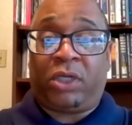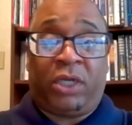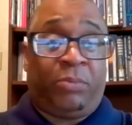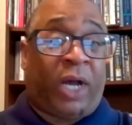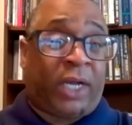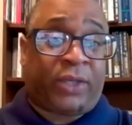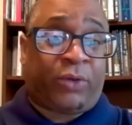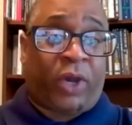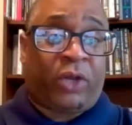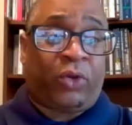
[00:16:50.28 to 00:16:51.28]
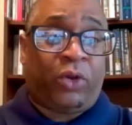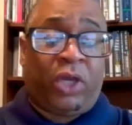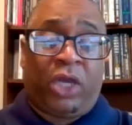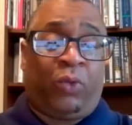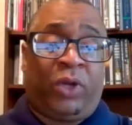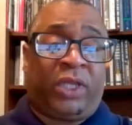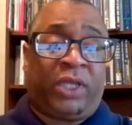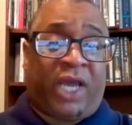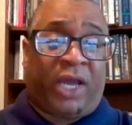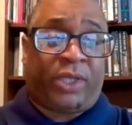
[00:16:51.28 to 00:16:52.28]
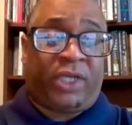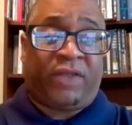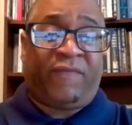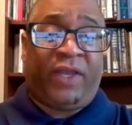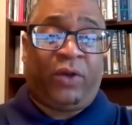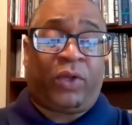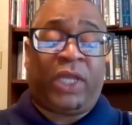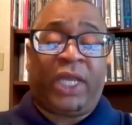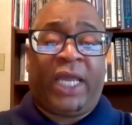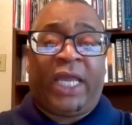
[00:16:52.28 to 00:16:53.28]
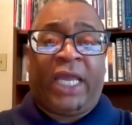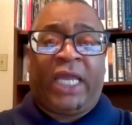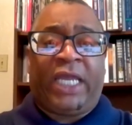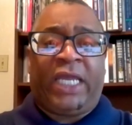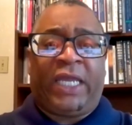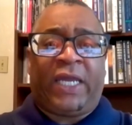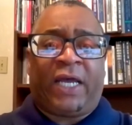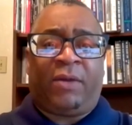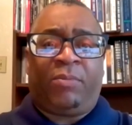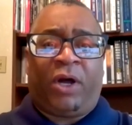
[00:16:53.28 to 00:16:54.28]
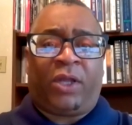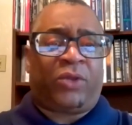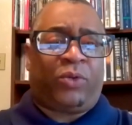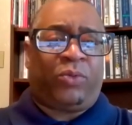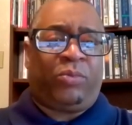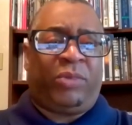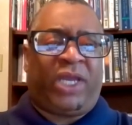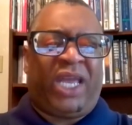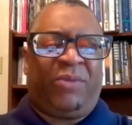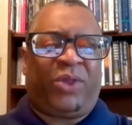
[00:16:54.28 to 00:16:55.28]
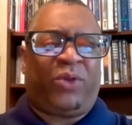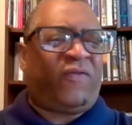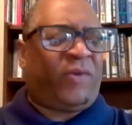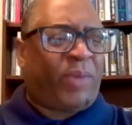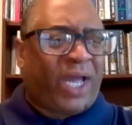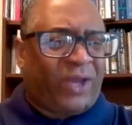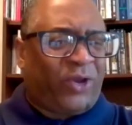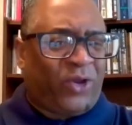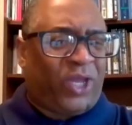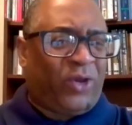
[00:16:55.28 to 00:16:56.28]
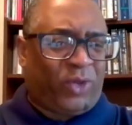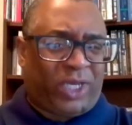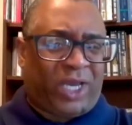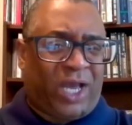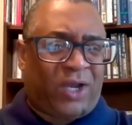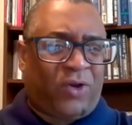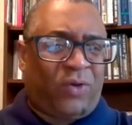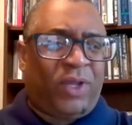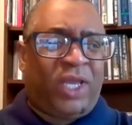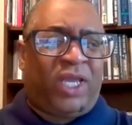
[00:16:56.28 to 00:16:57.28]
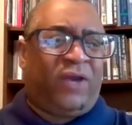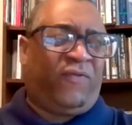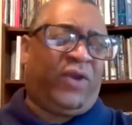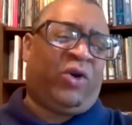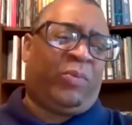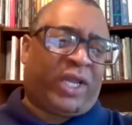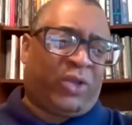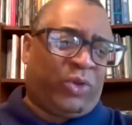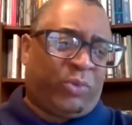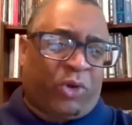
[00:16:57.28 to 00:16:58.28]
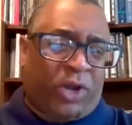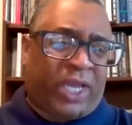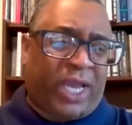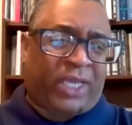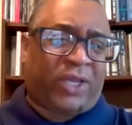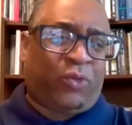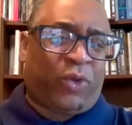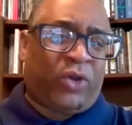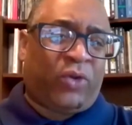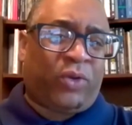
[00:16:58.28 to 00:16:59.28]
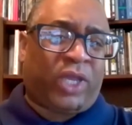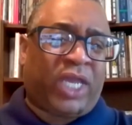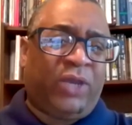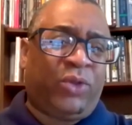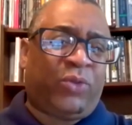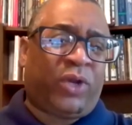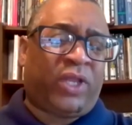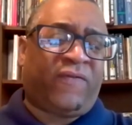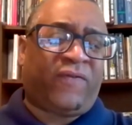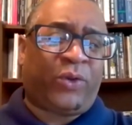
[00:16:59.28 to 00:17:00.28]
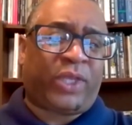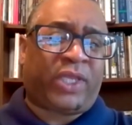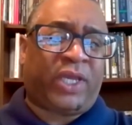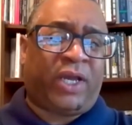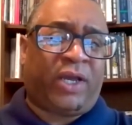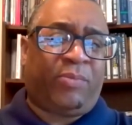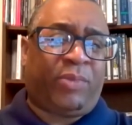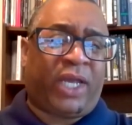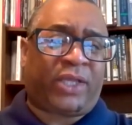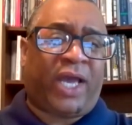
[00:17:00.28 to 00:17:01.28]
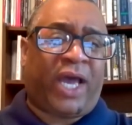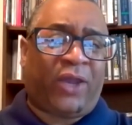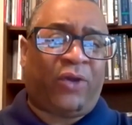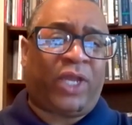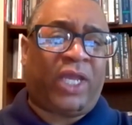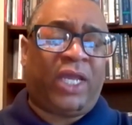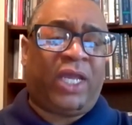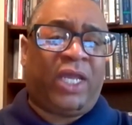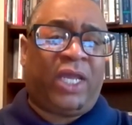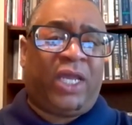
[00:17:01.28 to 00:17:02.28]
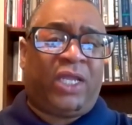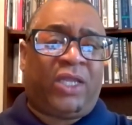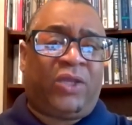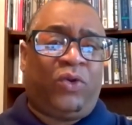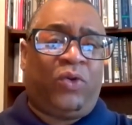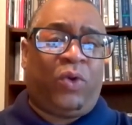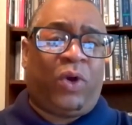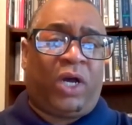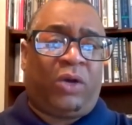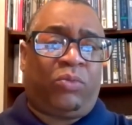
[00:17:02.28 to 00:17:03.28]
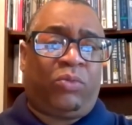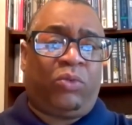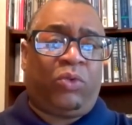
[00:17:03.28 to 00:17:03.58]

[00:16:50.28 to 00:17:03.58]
good boxing writer and one of the tops in his field. He um, also became sort of a pioneer here in Chicago. And if we go back to his broadcast career, he was one of the first uh, blacks hired to uh,